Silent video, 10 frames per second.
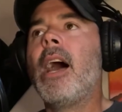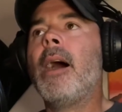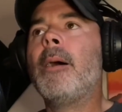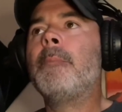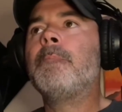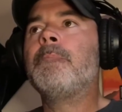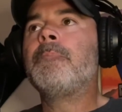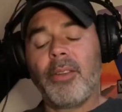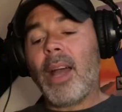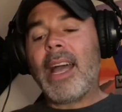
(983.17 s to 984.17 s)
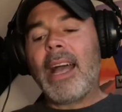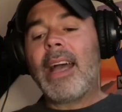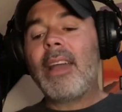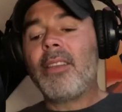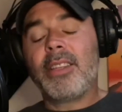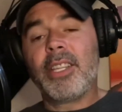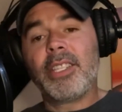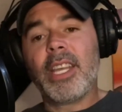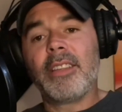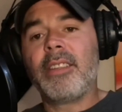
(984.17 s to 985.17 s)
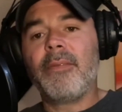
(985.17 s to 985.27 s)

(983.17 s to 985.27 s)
I highly suggest,